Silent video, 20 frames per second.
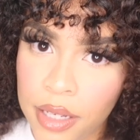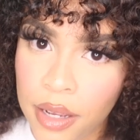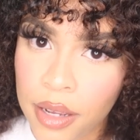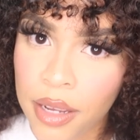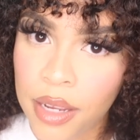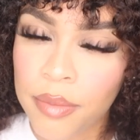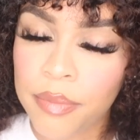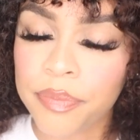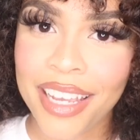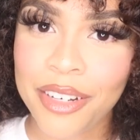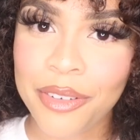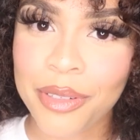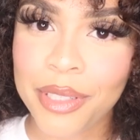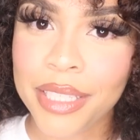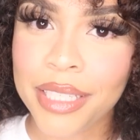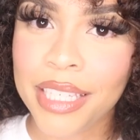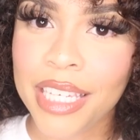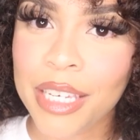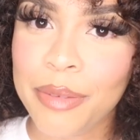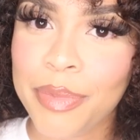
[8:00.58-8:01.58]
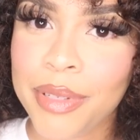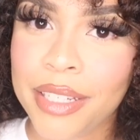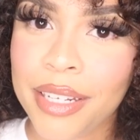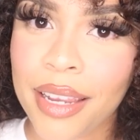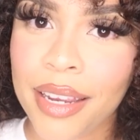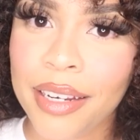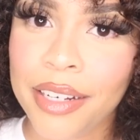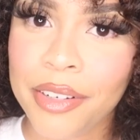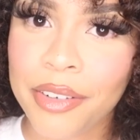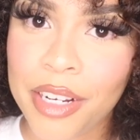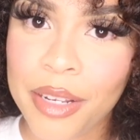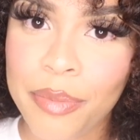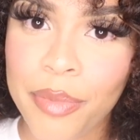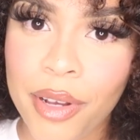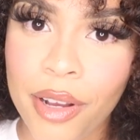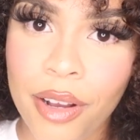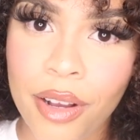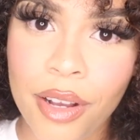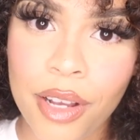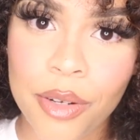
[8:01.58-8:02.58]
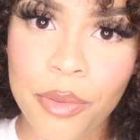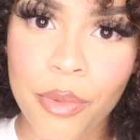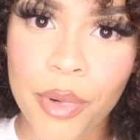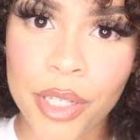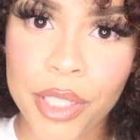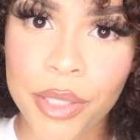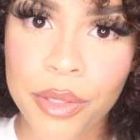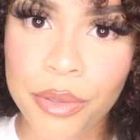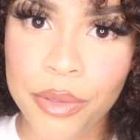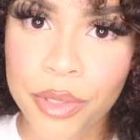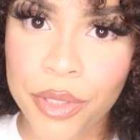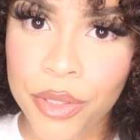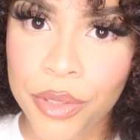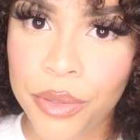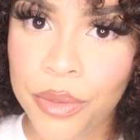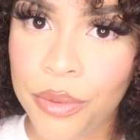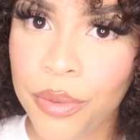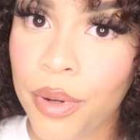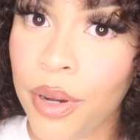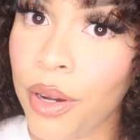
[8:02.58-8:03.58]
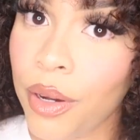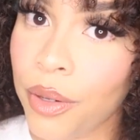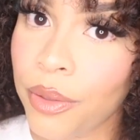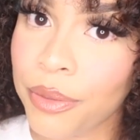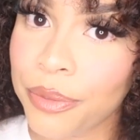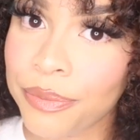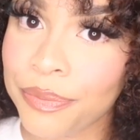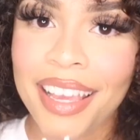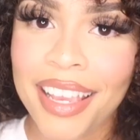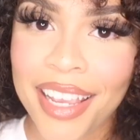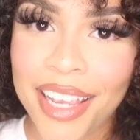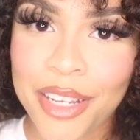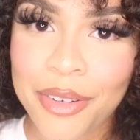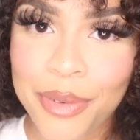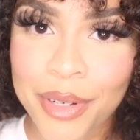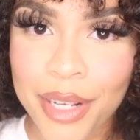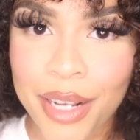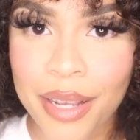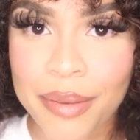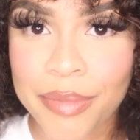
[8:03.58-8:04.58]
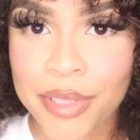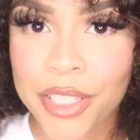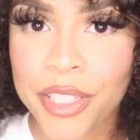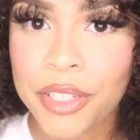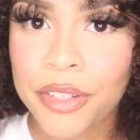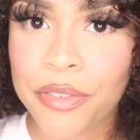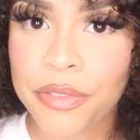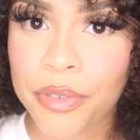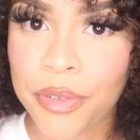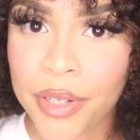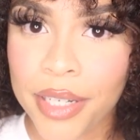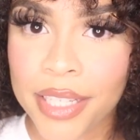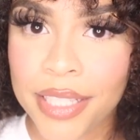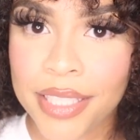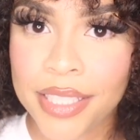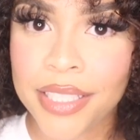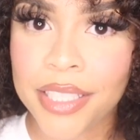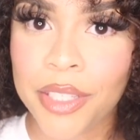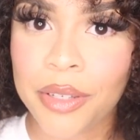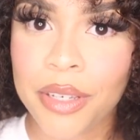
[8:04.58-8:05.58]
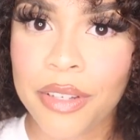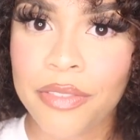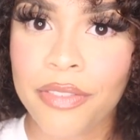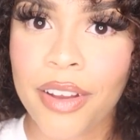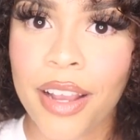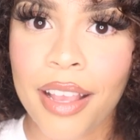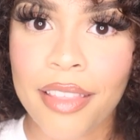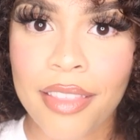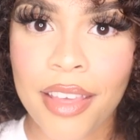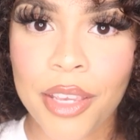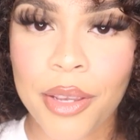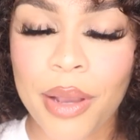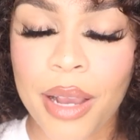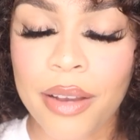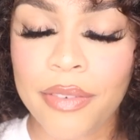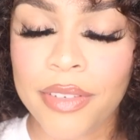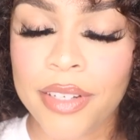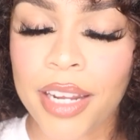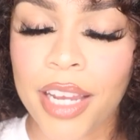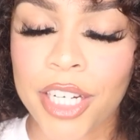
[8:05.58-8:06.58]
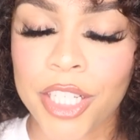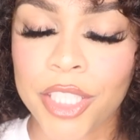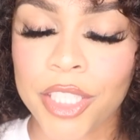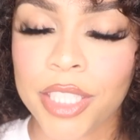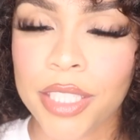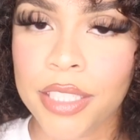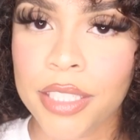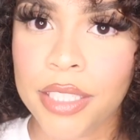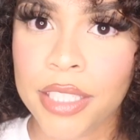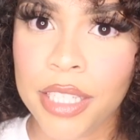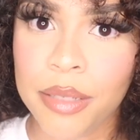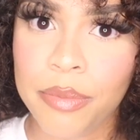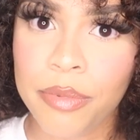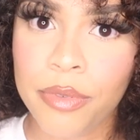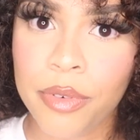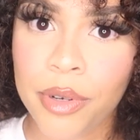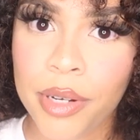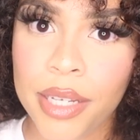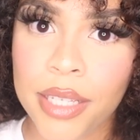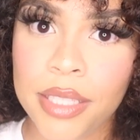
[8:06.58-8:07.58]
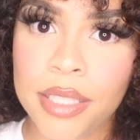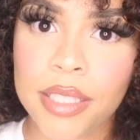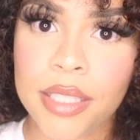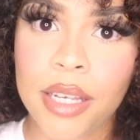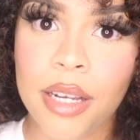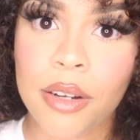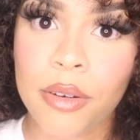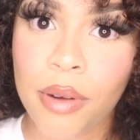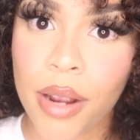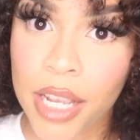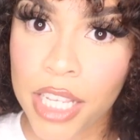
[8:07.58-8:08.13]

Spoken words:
time and really keep a tight grip on what you do own. And when it comes to your voice, you can find that you have a naturally deep voice, a